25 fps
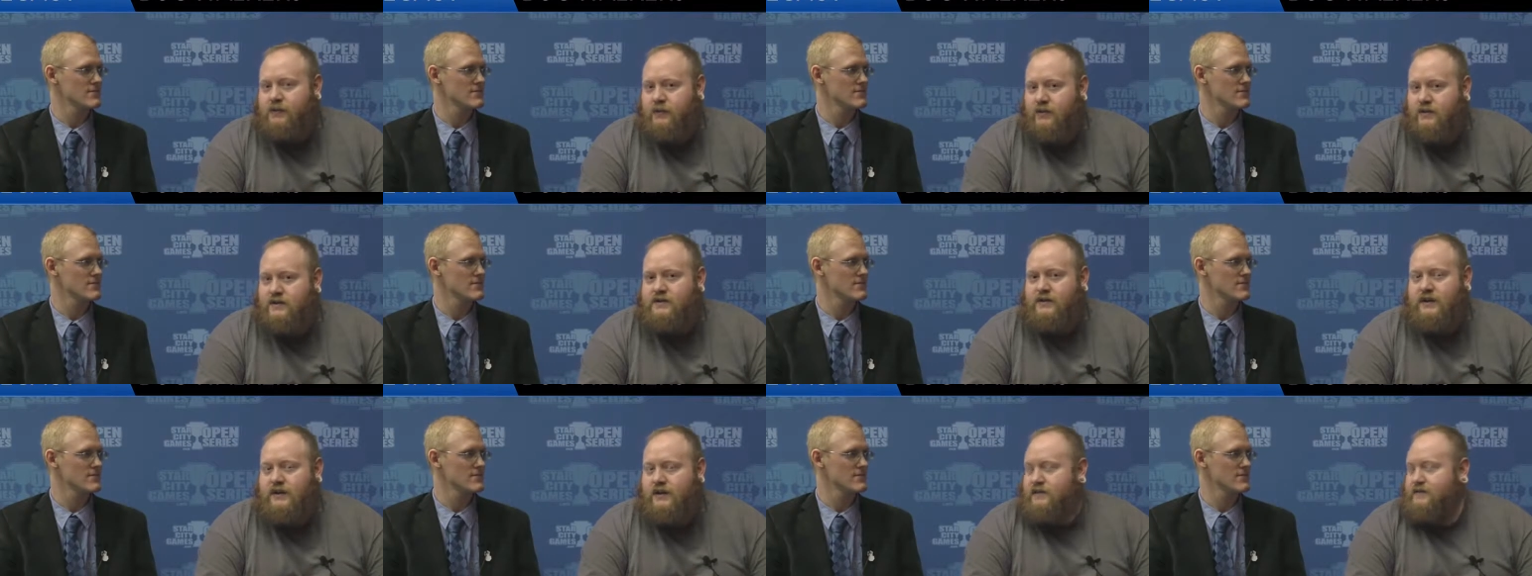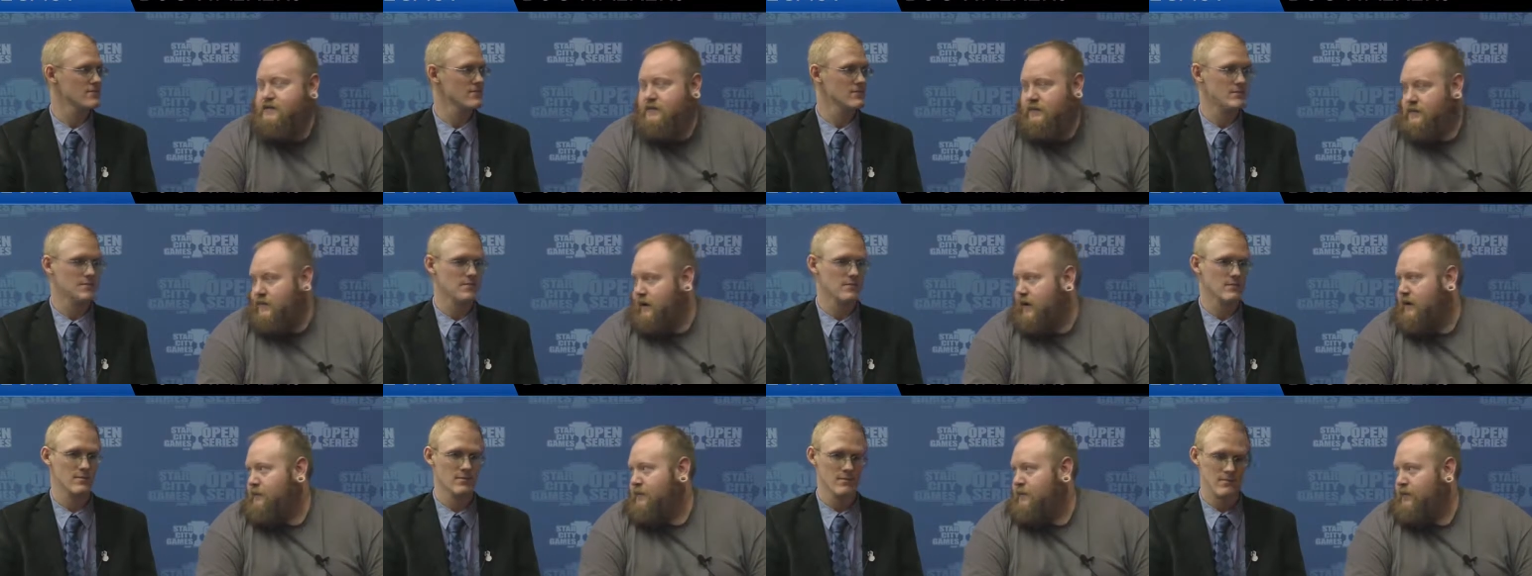Speaker 1: towards the end of
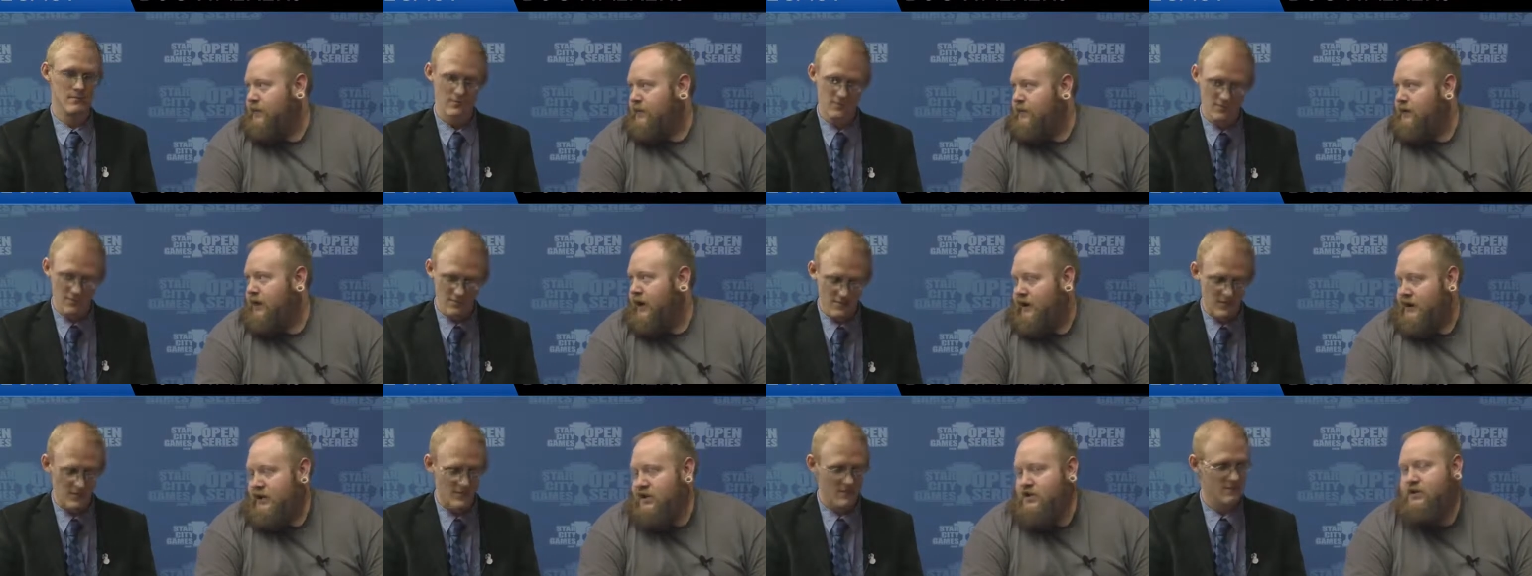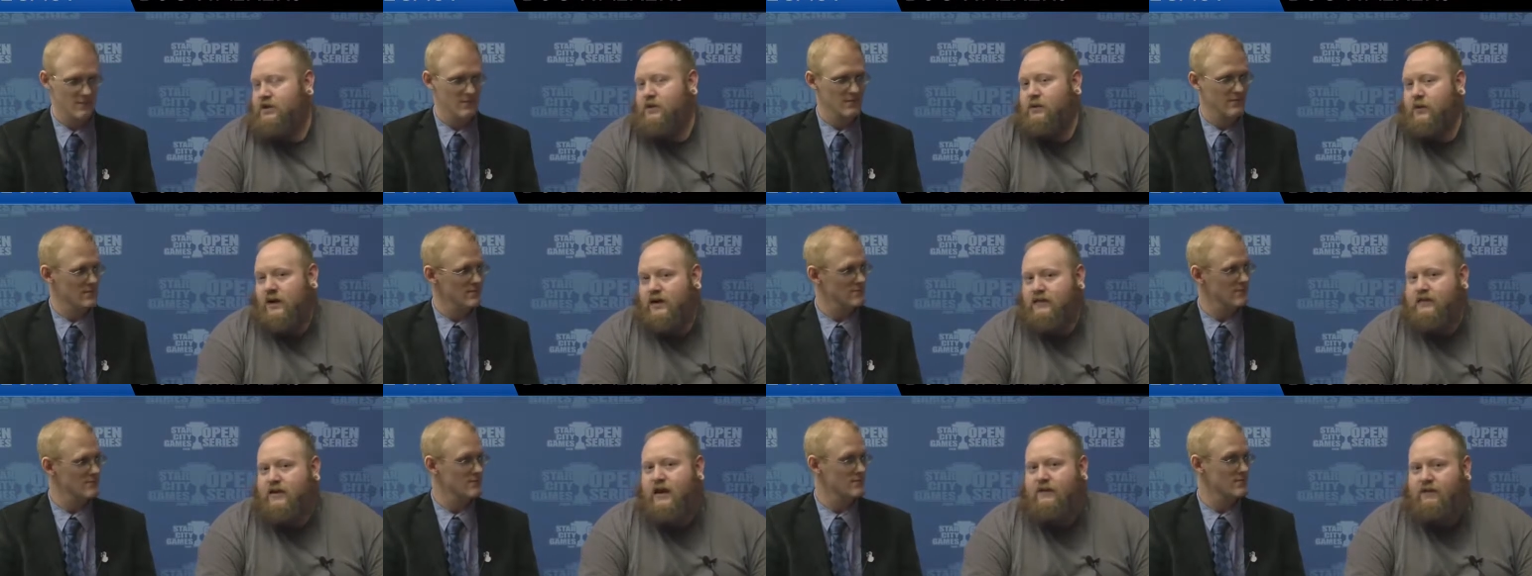September. I initially
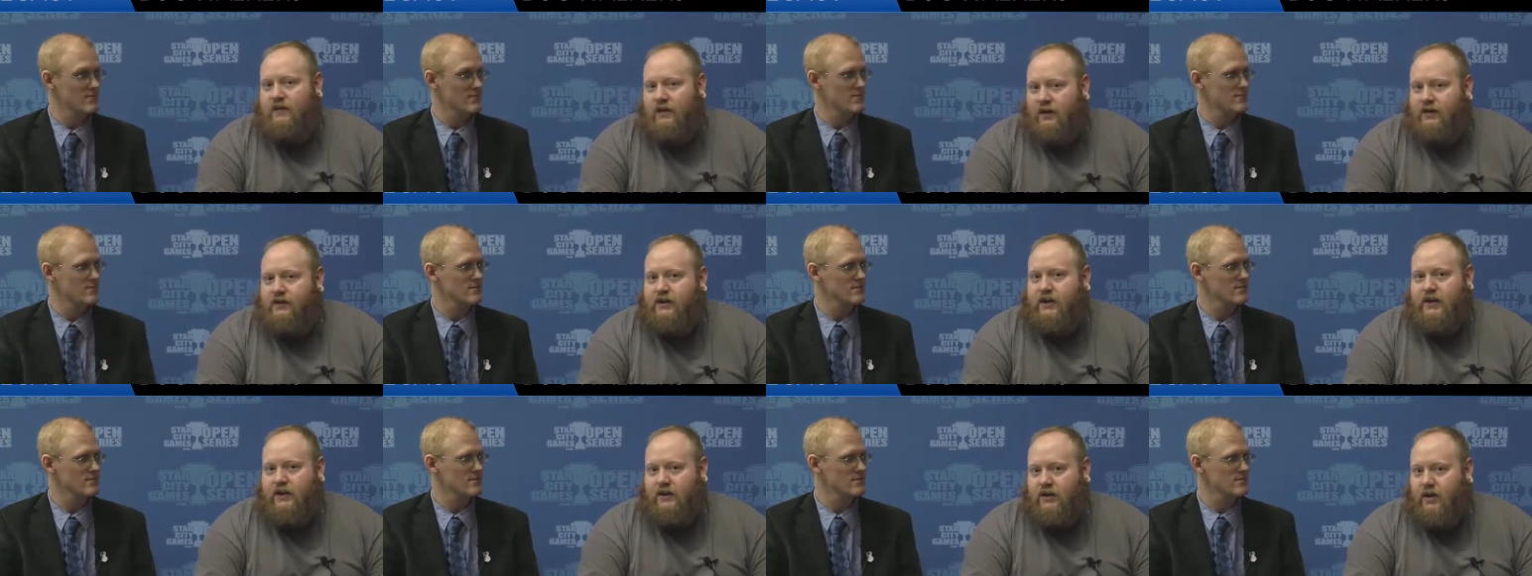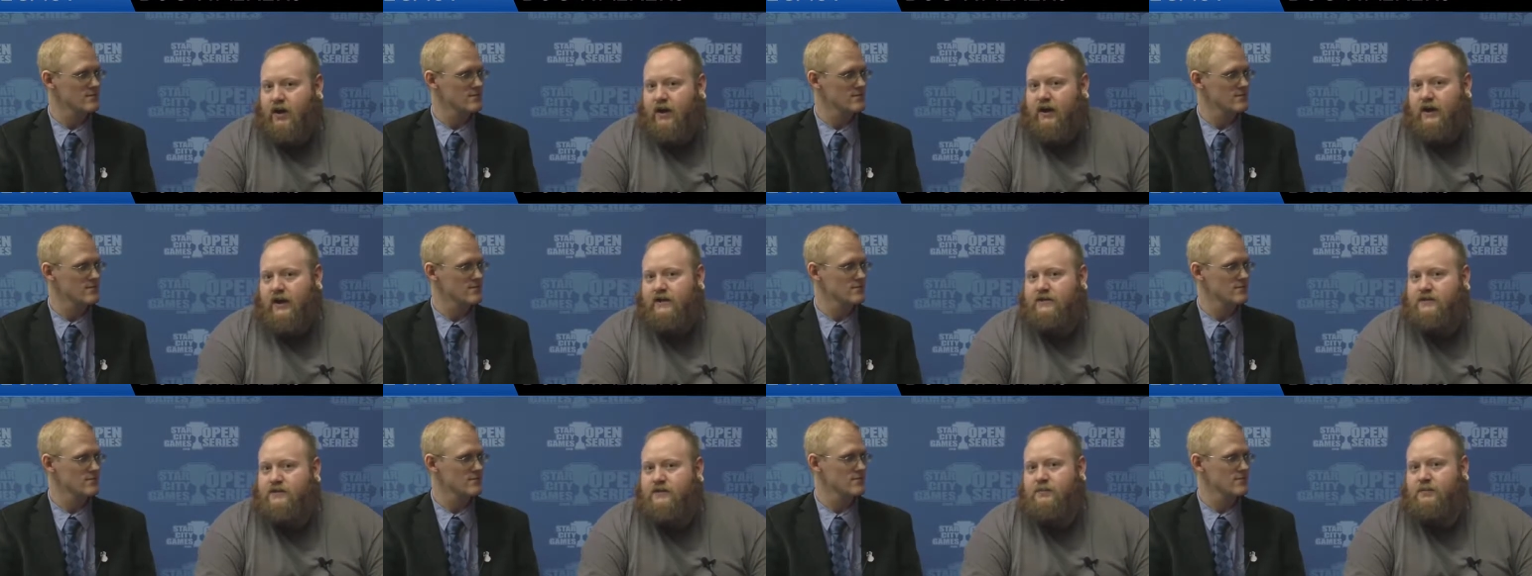wanted to have it all done in
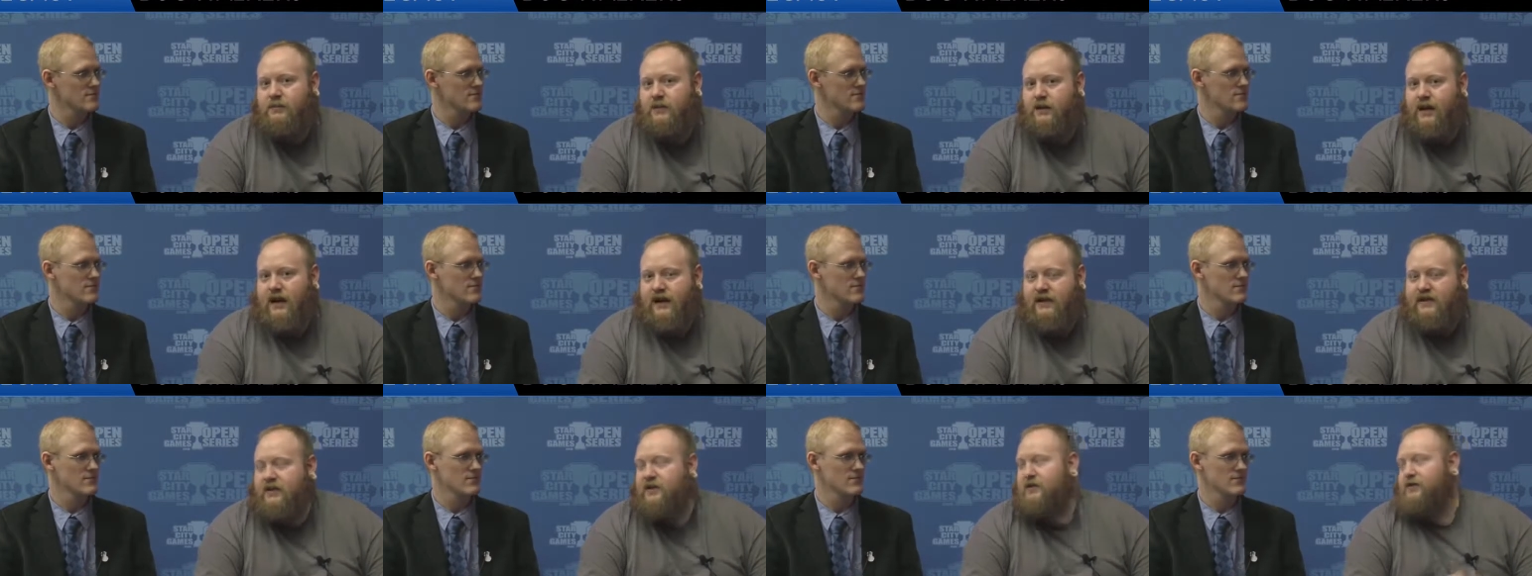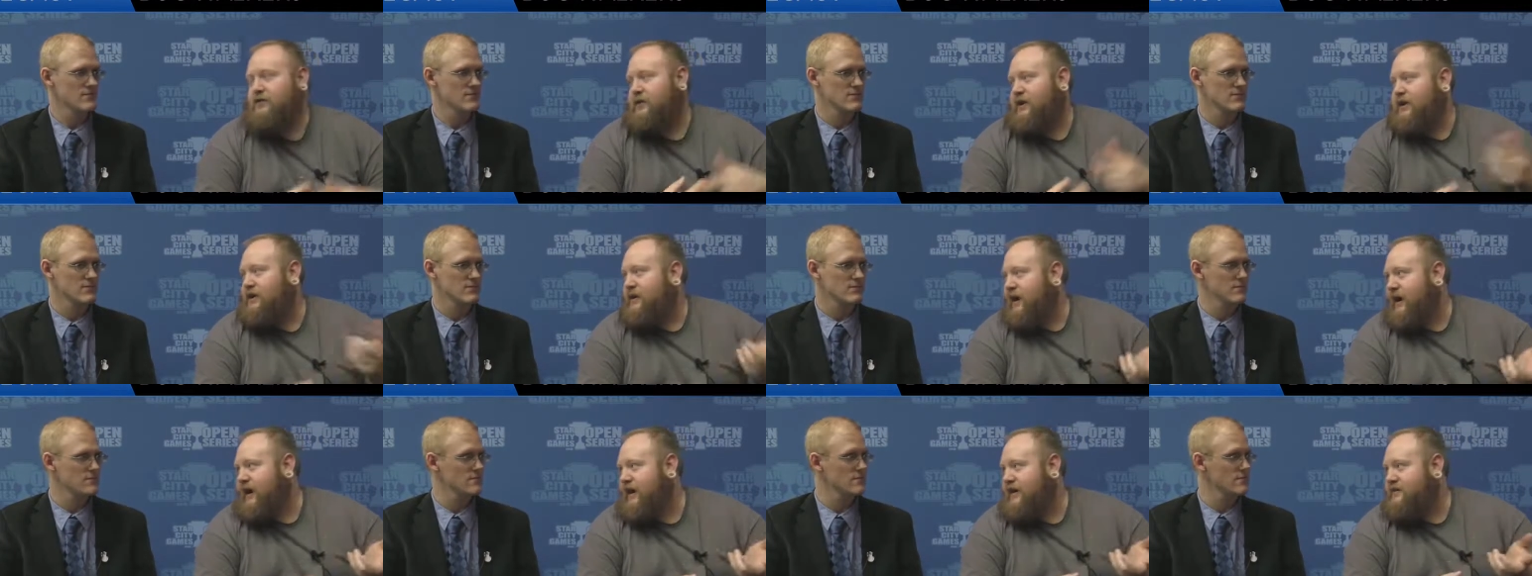August, but I didn't
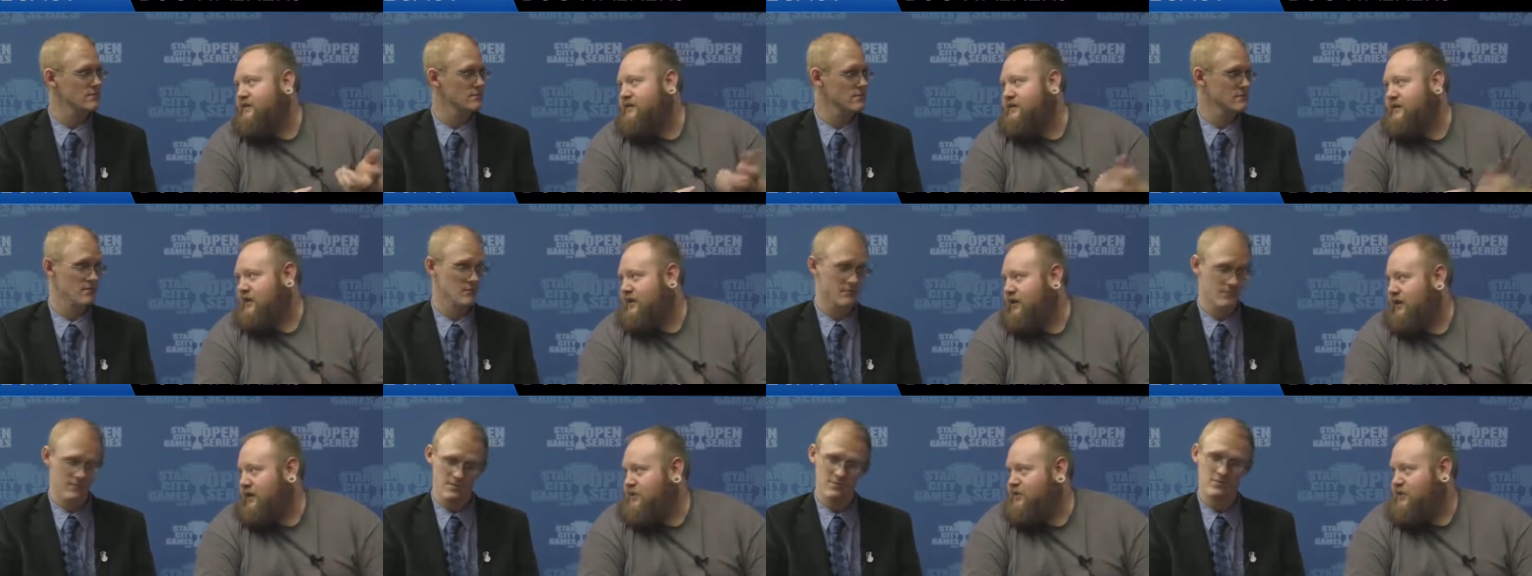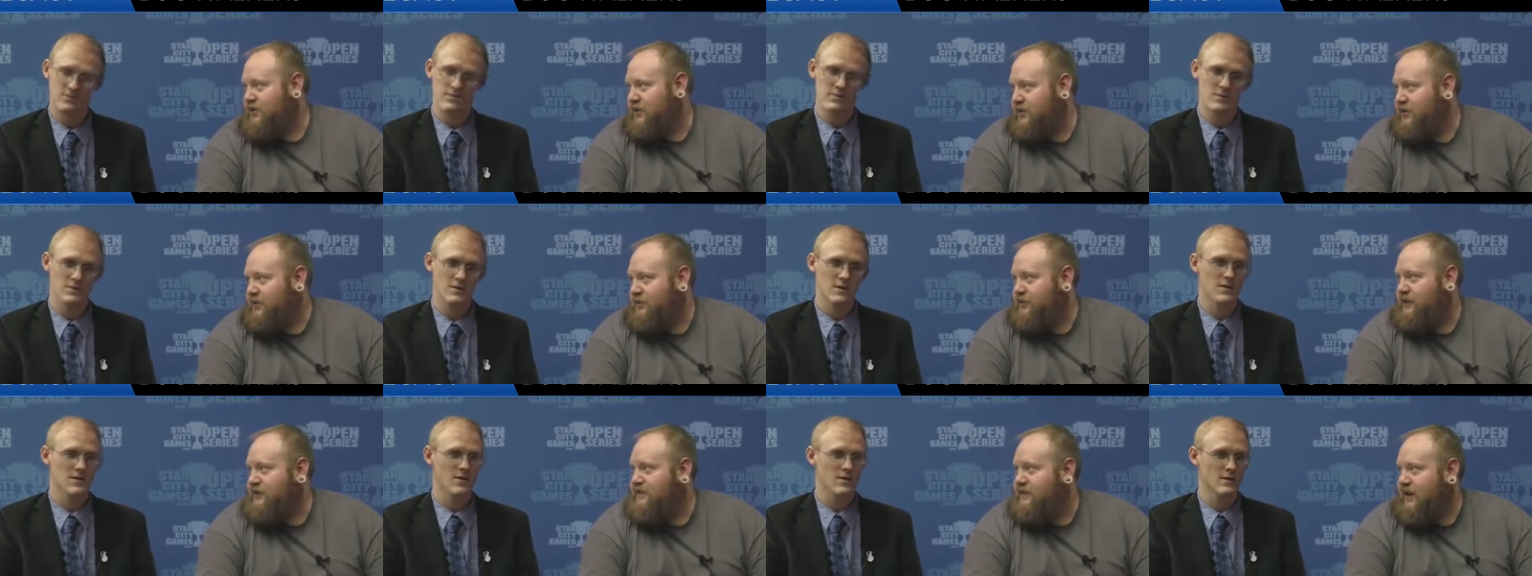realize that Kickstarter would